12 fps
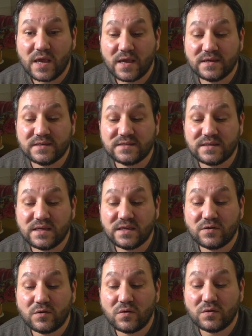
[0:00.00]
and see
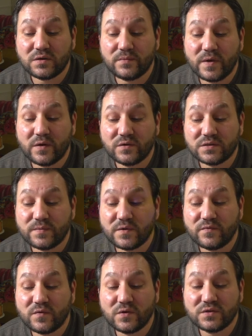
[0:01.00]
in all the mirrors
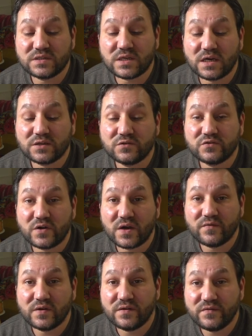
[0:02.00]
before you start to
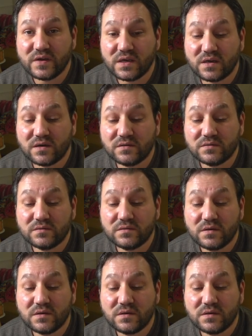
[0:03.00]
drive any vehicle.